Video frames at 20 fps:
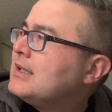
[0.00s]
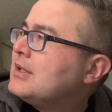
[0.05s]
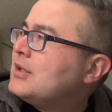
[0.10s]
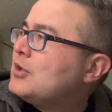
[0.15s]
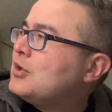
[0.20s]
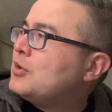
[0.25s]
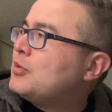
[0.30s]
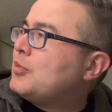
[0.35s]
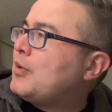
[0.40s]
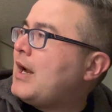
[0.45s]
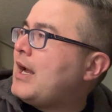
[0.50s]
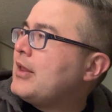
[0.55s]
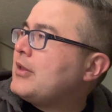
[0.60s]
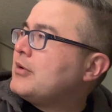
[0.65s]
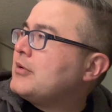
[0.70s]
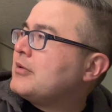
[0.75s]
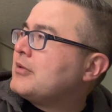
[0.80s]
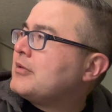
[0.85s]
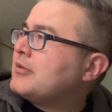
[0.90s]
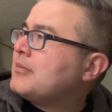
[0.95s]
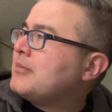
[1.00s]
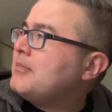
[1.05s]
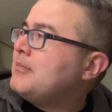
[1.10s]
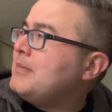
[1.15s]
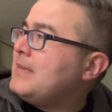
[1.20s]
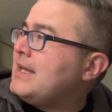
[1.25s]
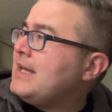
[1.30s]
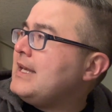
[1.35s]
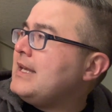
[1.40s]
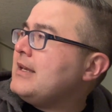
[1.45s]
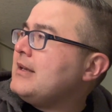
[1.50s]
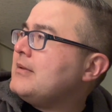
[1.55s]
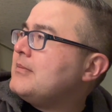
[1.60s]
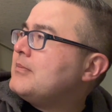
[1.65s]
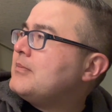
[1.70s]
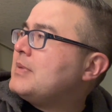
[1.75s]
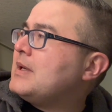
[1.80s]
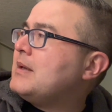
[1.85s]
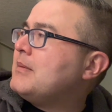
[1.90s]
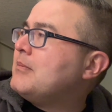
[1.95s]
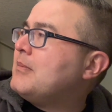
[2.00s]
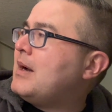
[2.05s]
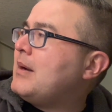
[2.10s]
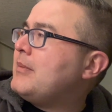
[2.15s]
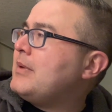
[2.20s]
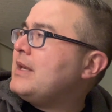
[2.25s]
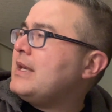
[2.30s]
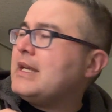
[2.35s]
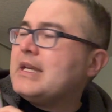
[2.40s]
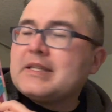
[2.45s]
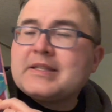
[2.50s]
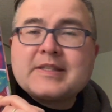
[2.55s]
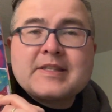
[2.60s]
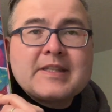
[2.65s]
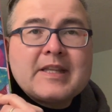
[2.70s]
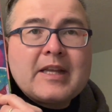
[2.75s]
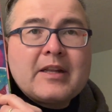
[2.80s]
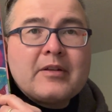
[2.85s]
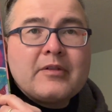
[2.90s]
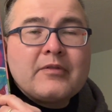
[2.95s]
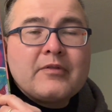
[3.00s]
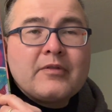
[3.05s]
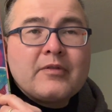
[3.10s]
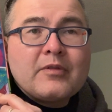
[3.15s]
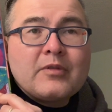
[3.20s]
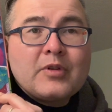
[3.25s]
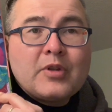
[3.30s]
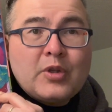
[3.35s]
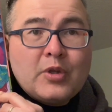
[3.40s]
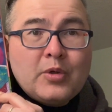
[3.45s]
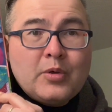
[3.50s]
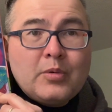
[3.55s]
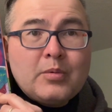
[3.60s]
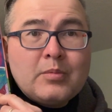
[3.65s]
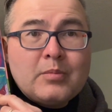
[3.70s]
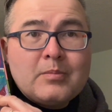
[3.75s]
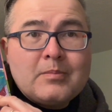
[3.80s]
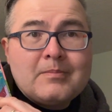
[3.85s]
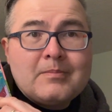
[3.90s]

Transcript: You'd rather me be mummy instead of you?